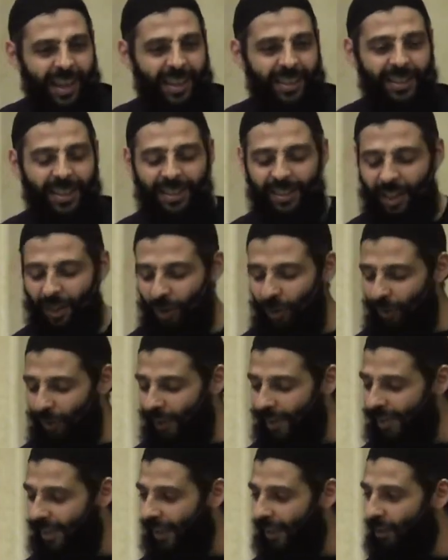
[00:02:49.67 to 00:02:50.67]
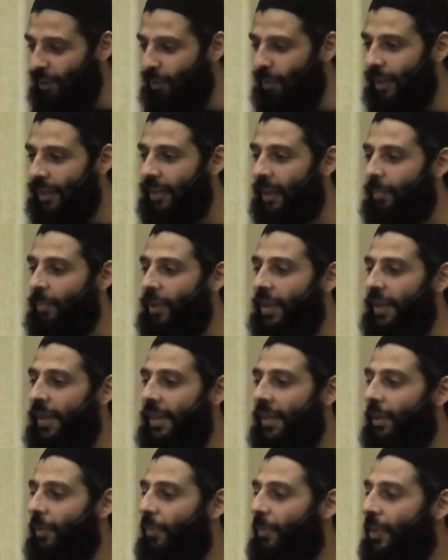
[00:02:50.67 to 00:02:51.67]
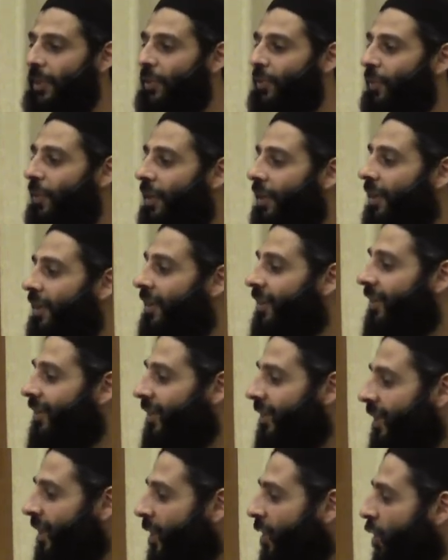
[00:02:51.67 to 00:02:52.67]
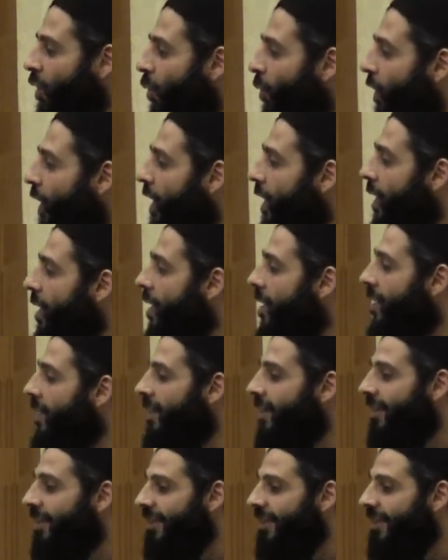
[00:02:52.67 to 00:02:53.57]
and yet I look inside of me and I'm clear, peaceful, serene.